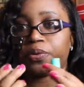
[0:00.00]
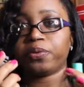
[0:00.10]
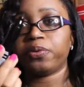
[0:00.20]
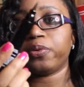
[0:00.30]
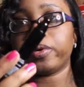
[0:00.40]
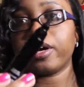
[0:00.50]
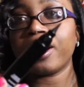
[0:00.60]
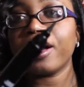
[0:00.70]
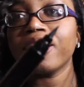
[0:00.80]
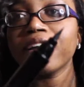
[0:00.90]
Ooh,
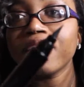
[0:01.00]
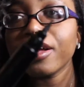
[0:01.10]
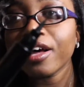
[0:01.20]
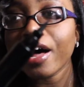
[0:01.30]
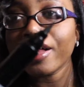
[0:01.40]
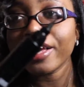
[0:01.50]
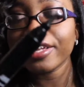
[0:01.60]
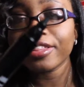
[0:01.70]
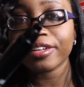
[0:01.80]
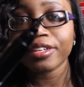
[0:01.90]
I
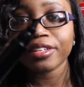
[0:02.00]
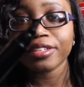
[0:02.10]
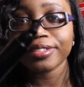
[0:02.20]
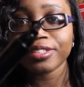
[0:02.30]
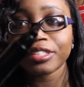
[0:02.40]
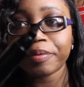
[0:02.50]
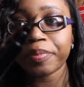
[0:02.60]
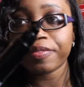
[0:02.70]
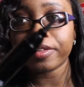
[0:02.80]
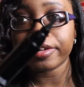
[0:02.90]
like the
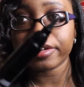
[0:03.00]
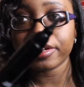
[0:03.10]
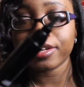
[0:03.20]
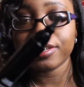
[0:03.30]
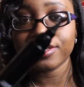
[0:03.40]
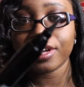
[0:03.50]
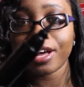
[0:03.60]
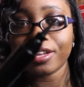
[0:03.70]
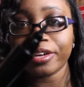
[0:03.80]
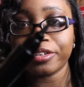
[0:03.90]
tip of the
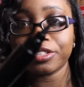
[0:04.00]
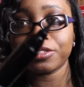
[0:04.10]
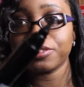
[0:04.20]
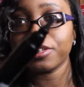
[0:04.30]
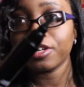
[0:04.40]
eyeliners.